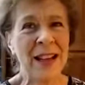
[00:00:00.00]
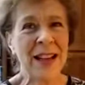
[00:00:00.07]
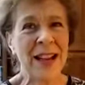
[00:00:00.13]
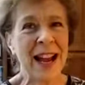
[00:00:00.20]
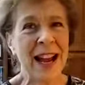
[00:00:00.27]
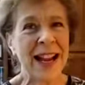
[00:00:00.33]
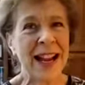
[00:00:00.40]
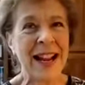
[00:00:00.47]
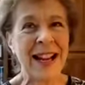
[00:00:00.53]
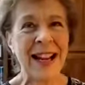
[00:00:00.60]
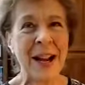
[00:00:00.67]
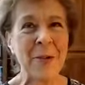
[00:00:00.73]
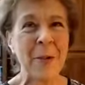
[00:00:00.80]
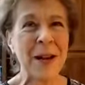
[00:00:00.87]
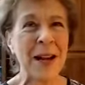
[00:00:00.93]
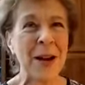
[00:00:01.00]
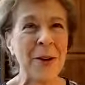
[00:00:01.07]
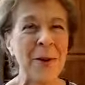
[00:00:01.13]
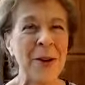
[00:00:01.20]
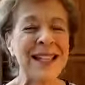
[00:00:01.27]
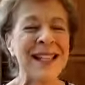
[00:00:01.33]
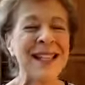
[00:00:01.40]
I
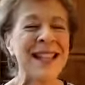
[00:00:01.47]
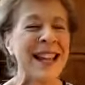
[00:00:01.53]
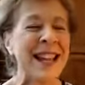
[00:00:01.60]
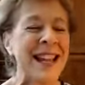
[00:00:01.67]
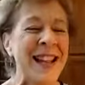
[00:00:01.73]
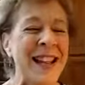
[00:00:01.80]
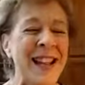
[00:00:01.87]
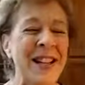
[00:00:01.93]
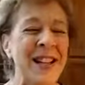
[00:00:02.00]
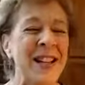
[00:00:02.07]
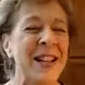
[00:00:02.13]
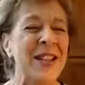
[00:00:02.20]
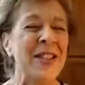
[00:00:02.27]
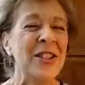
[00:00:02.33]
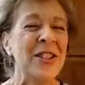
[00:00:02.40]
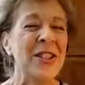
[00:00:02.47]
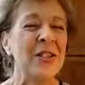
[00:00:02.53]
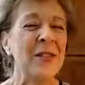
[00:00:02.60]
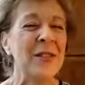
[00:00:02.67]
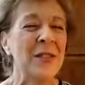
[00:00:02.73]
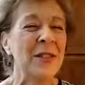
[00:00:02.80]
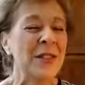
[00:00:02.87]
want to say,
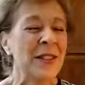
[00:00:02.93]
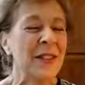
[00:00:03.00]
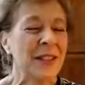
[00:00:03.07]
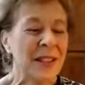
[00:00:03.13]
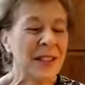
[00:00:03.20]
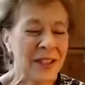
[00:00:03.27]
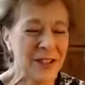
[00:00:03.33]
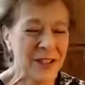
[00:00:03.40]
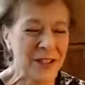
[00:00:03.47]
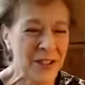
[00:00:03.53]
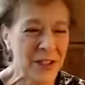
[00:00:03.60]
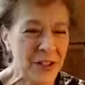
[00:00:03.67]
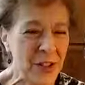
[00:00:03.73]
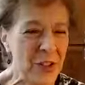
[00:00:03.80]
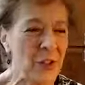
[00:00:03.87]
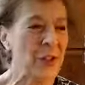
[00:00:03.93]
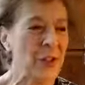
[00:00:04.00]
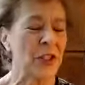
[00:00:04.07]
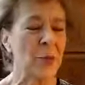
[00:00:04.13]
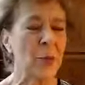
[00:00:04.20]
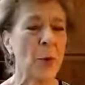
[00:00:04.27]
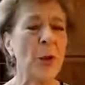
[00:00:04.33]
just
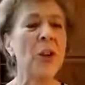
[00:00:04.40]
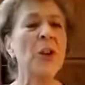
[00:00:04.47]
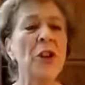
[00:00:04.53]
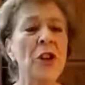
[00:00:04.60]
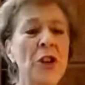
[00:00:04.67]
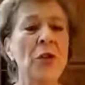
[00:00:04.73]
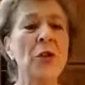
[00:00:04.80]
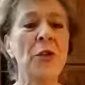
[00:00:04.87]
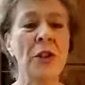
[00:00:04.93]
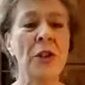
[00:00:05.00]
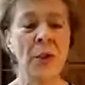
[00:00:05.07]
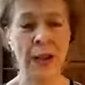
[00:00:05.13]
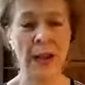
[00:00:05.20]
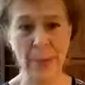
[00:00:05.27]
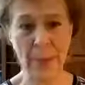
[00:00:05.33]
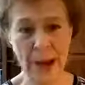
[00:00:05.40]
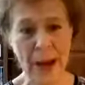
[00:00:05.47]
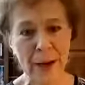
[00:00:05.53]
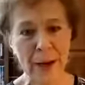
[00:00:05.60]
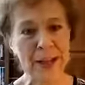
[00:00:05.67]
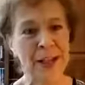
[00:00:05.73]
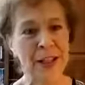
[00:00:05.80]
what are you doing
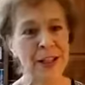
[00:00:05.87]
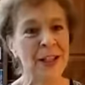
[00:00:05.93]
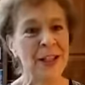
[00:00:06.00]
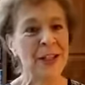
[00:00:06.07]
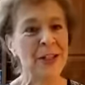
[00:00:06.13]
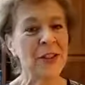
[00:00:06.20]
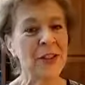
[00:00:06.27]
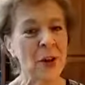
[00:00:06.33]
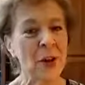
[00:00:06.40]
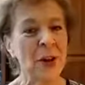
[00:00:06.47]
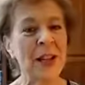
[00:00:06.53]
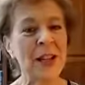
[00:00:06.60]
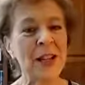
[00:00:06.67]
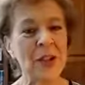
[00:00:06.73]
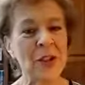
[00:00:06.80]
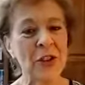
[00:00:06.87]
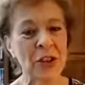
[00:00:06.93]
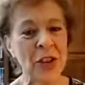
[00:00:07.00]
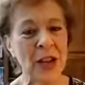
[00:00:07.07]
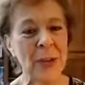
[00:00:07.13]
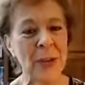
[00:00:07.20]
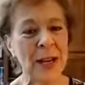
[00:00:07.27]
about it? You're going and you're
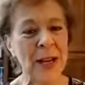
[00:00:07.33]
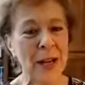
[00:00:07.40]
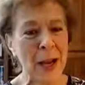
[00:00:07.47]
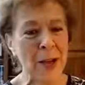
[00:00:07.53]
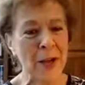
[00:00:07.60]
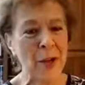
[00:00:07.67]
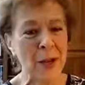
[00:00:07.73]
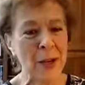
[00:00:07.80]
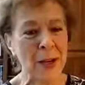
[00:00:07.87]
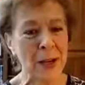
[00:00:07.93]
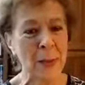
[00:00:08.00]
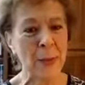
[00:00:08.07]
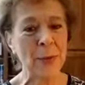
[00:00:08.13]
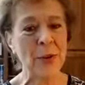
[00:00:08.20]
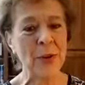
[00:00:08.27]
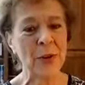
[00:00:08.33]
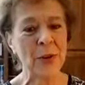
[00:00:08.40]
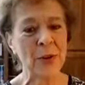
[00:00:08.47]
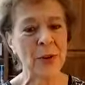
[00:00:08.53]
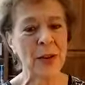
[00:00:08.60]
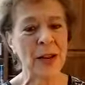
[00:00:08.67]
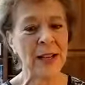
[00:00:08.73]
shaming other people, and you're
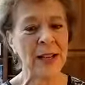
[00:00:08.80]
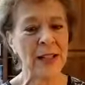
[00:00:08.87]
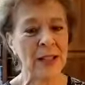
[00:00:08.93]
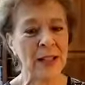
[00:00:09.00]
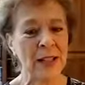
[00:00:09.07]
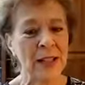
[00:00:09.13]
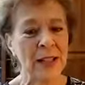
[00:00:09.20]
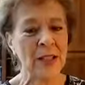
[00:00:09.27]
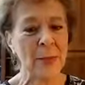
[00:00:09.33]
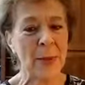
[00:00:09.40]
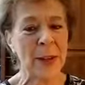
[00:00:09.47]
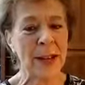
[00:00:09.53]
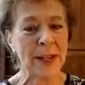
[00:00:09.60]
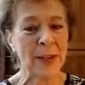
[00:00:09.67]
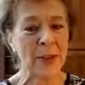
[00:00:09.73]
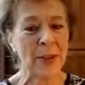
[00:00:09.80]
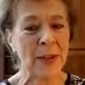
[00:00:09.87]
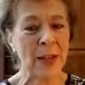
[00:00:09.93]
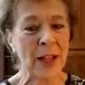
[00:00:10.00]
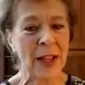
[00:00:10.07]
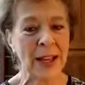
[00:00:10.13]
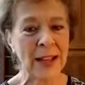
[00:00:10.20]
trying to make it look
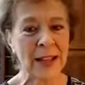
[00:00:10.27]
like,